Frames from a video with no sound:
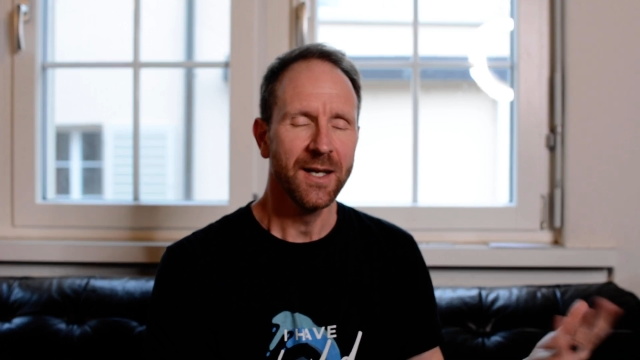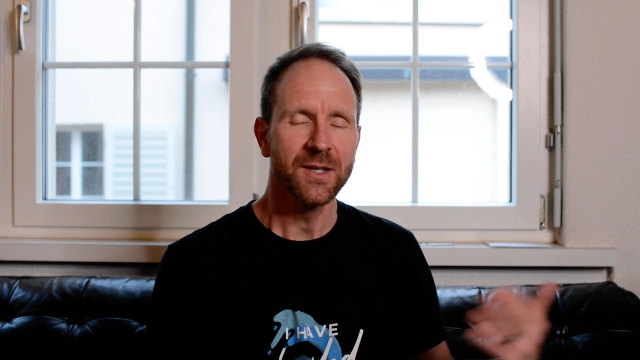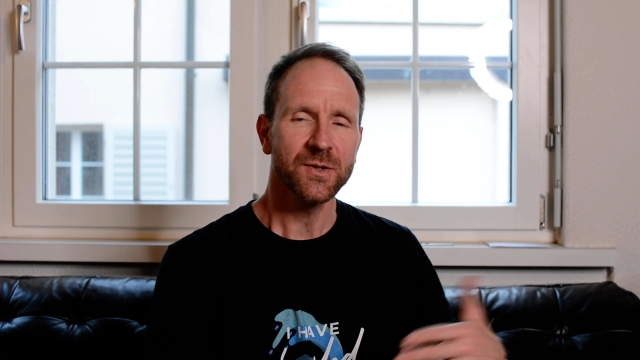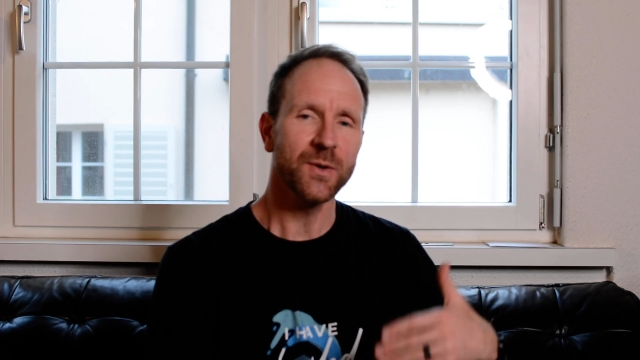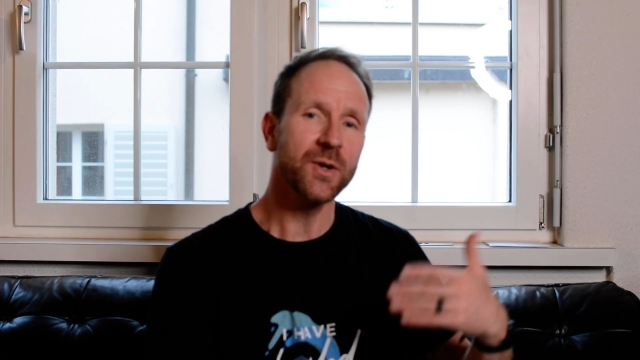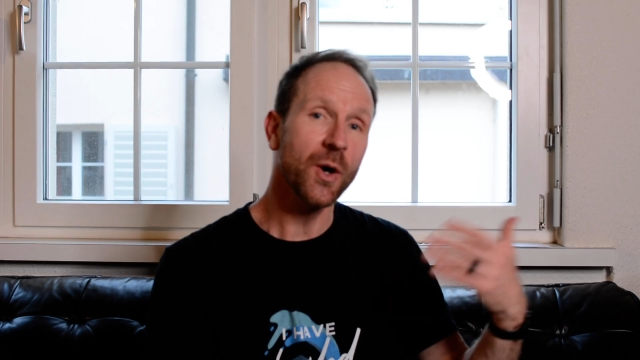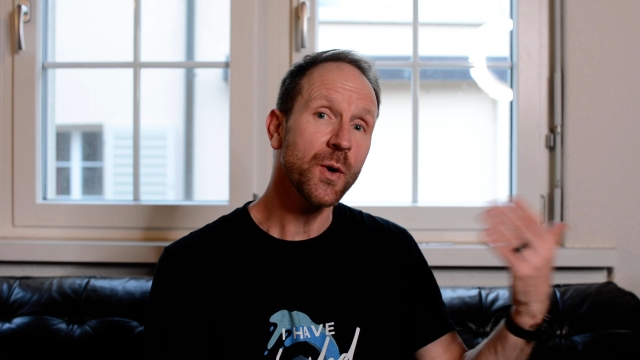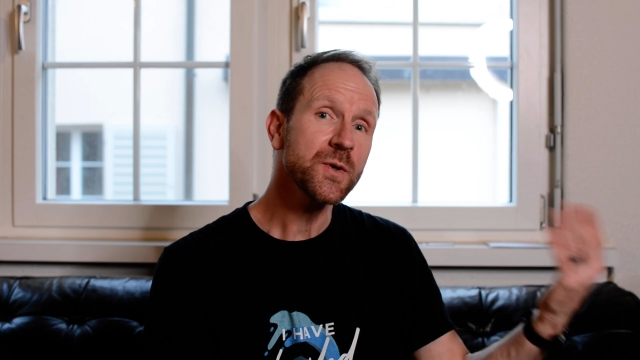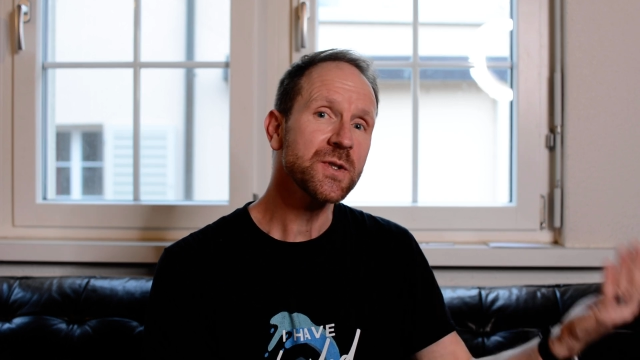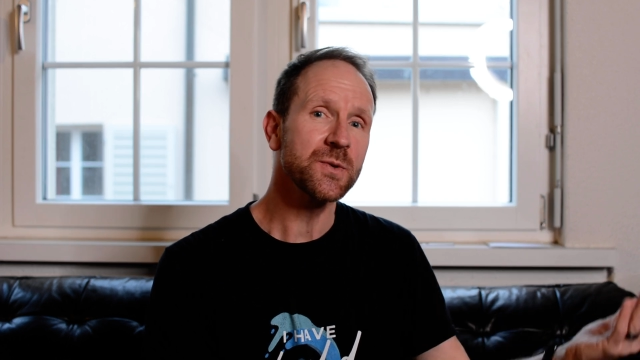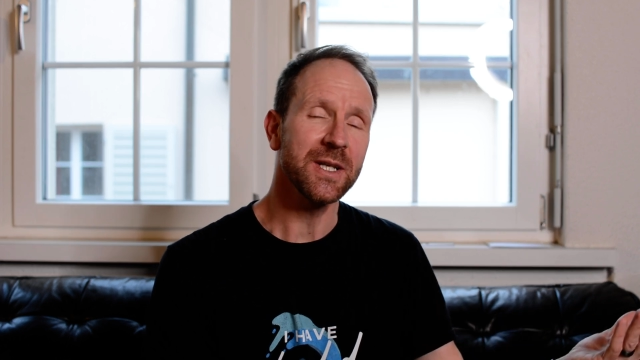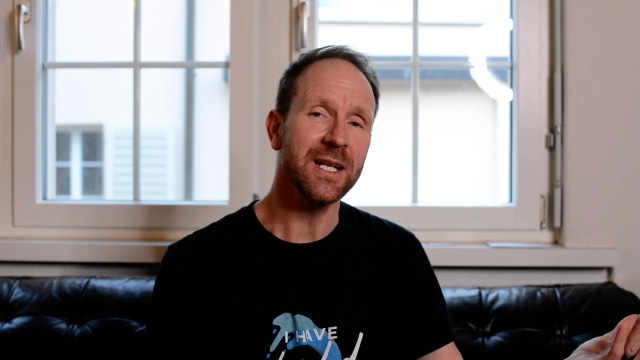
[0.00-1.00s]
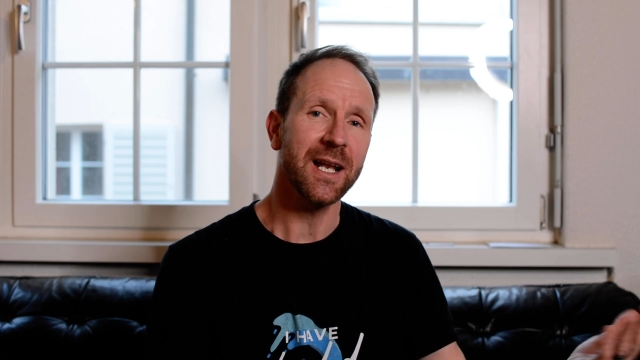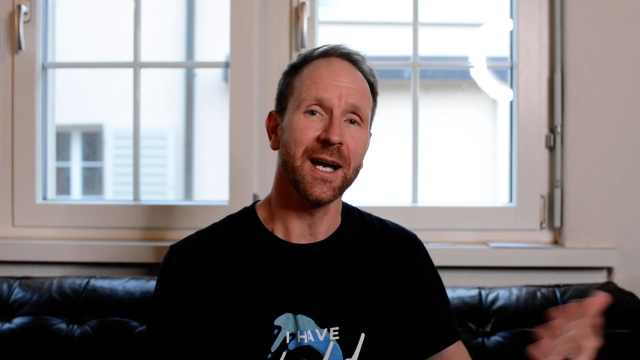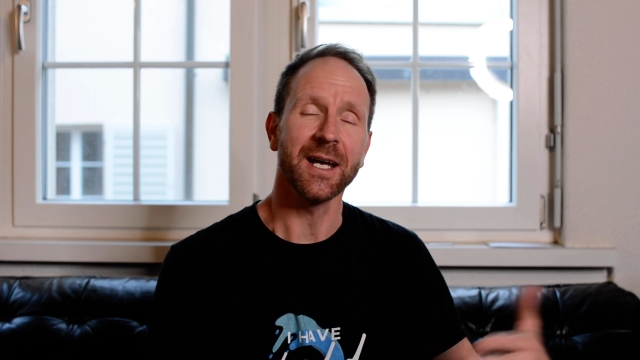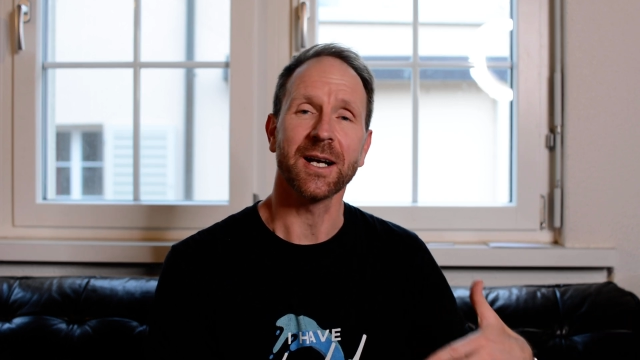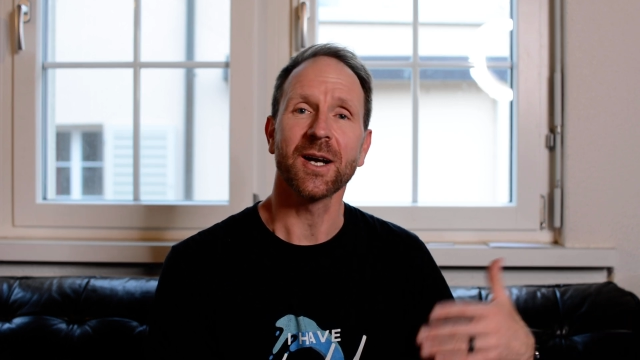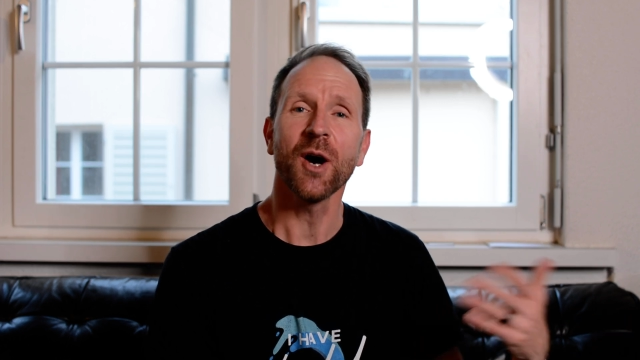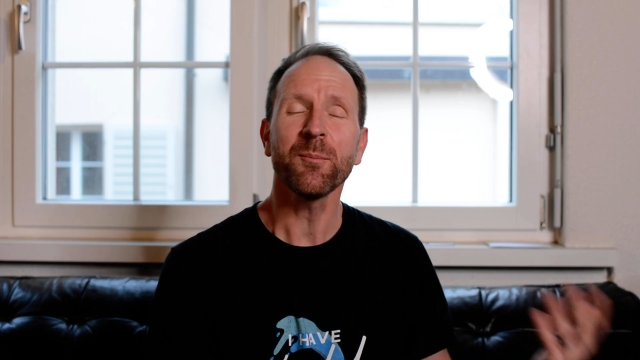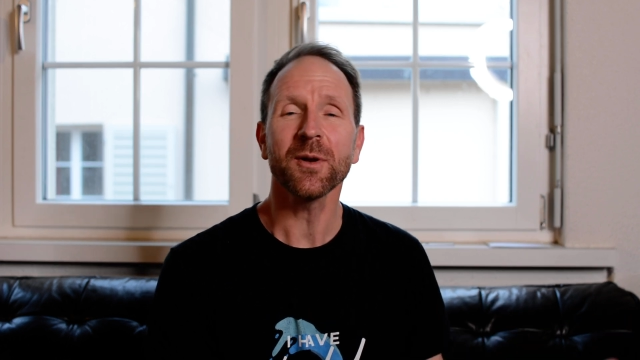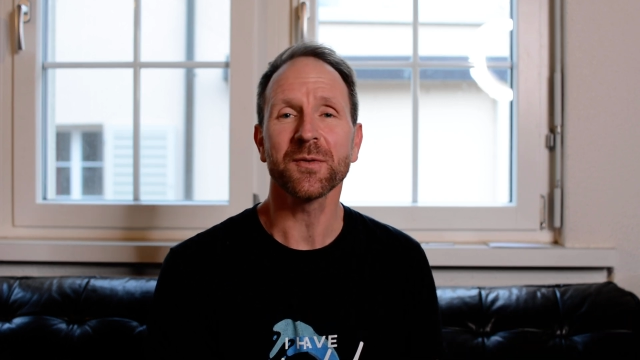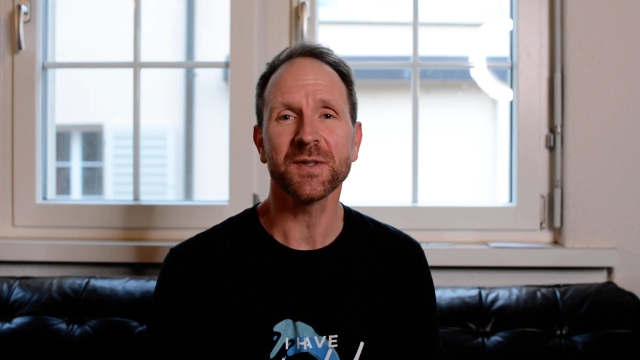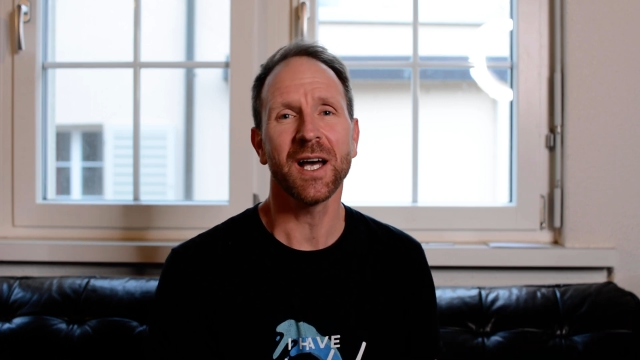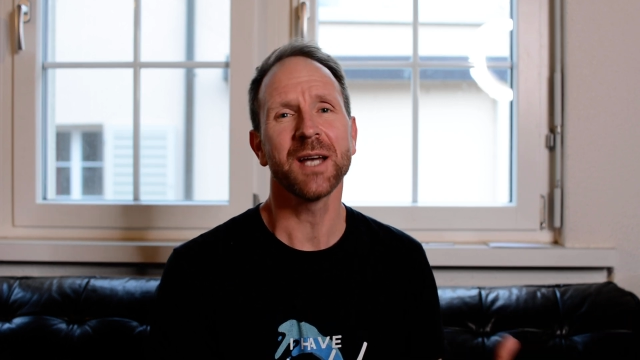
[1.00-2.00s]
So he goes to Eli a couple
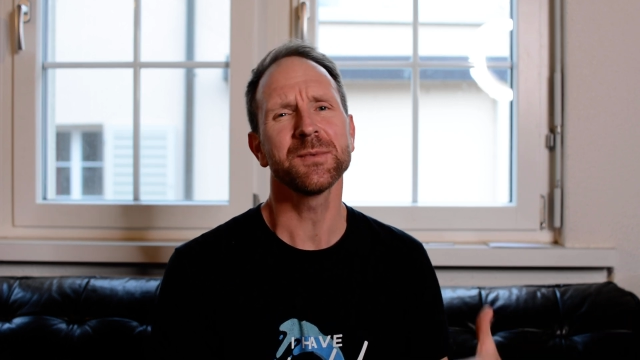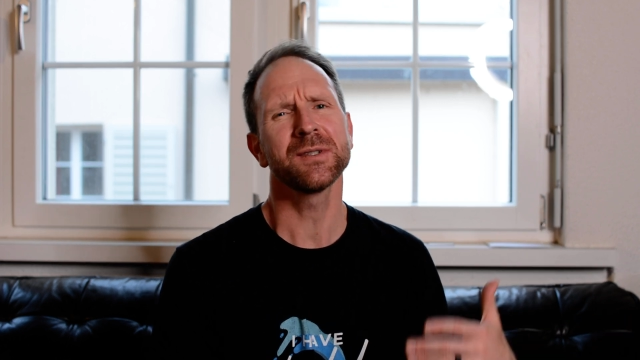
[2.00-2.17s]
of times,